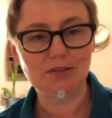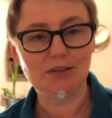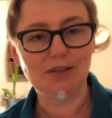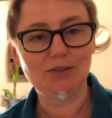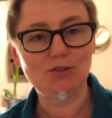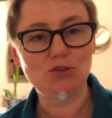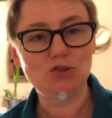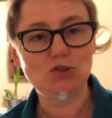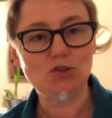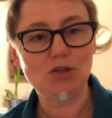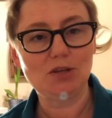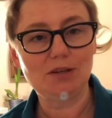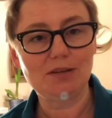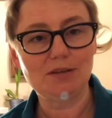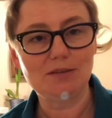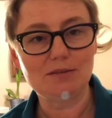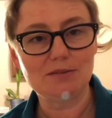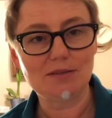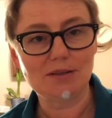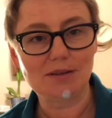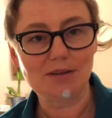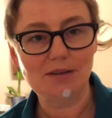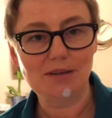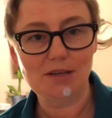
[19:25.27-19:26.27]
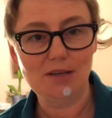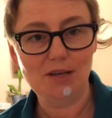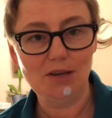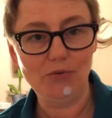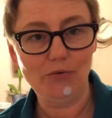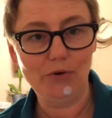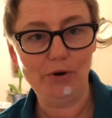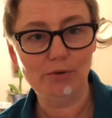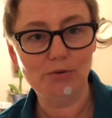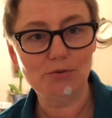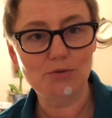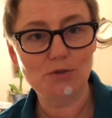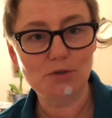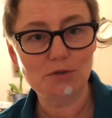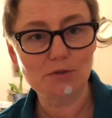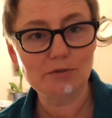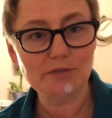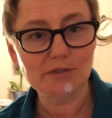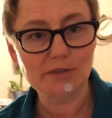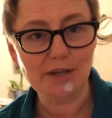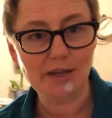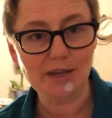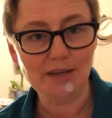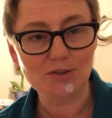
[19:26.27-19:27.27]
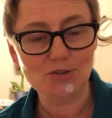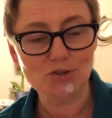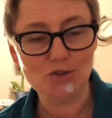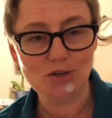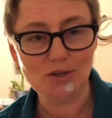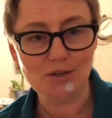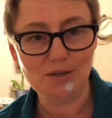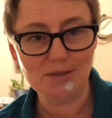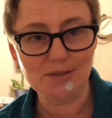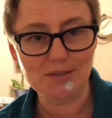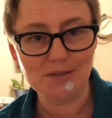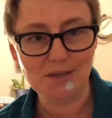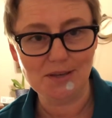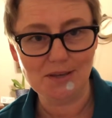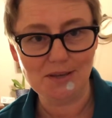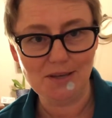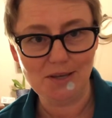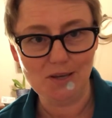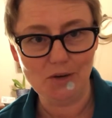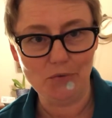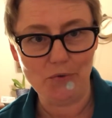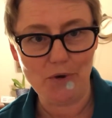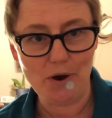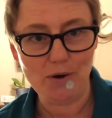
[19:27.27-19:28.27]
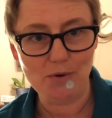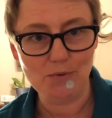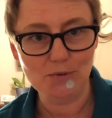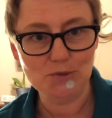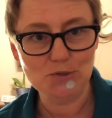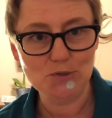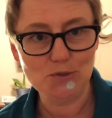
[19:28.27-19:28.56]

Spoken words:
that she is a hero. Do you think she is a hero?